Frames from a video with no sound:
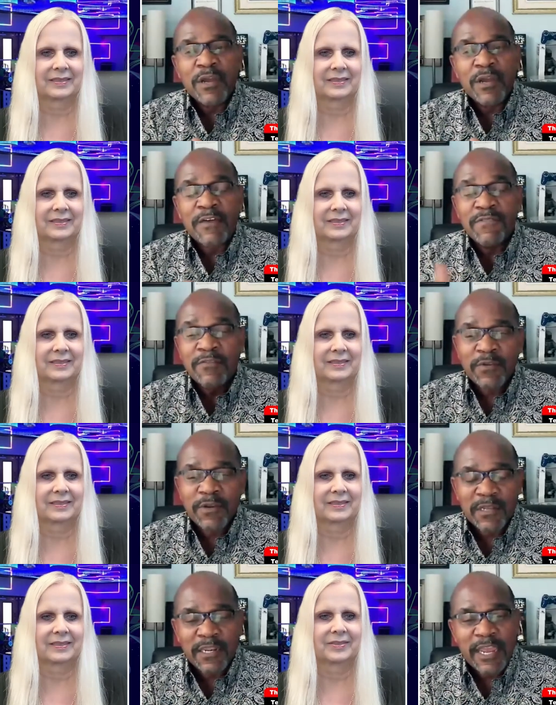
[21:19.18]
Speaker 1: you'll have
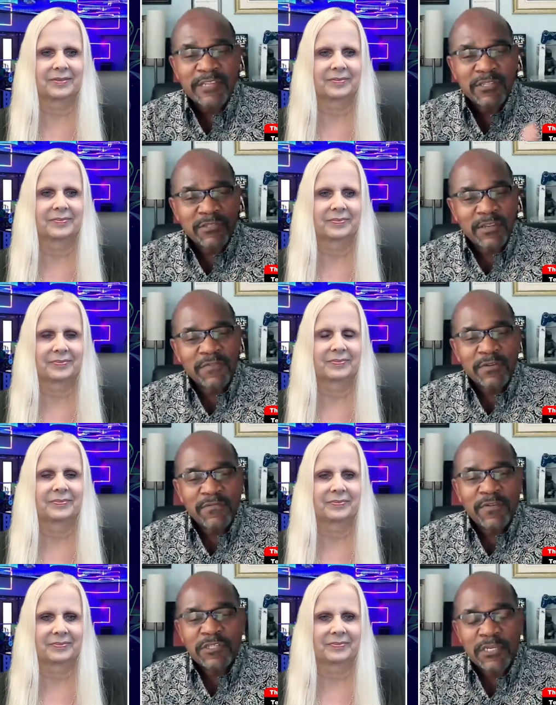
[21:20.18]
different classes, different
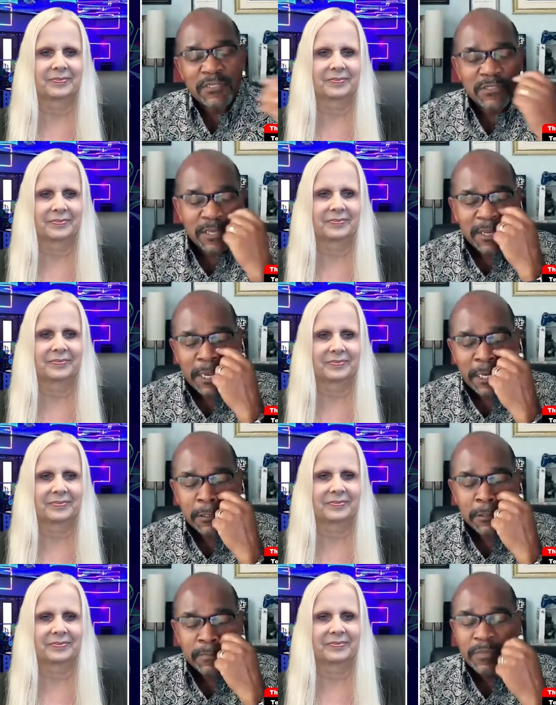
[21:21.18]
divisions,
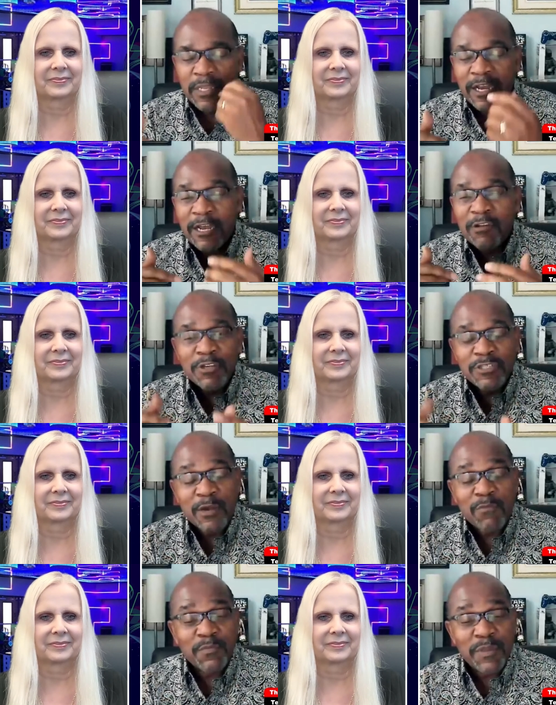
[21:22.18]
and
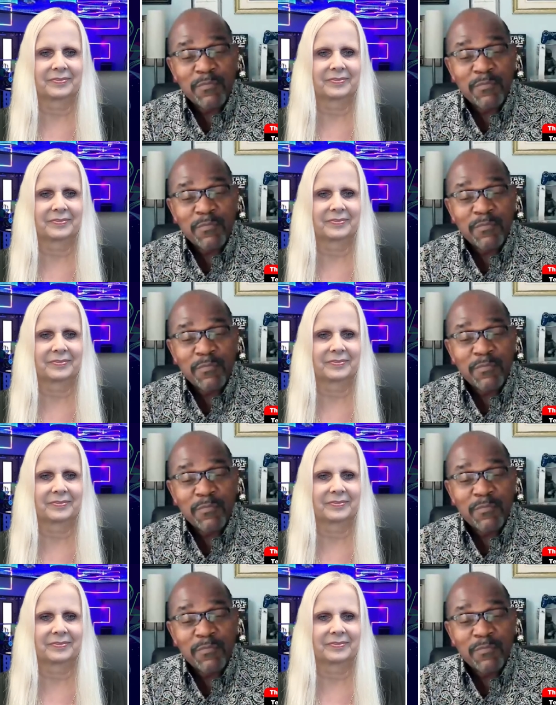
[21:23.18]
some will be